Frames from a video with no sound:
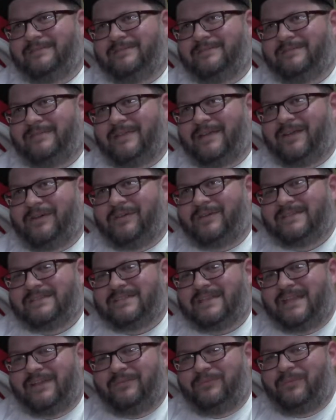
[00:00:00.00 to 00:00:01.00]

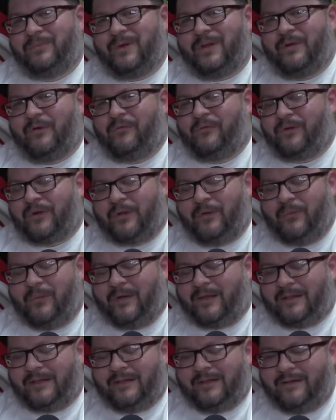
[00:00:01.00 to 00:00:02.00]
it went over
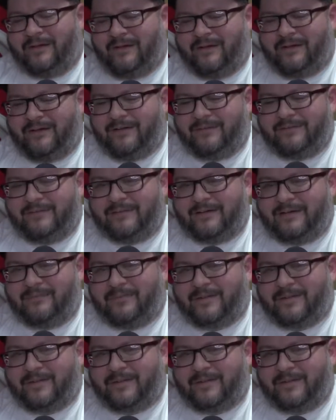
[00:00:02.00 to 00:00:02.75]
quickly, honestly. Because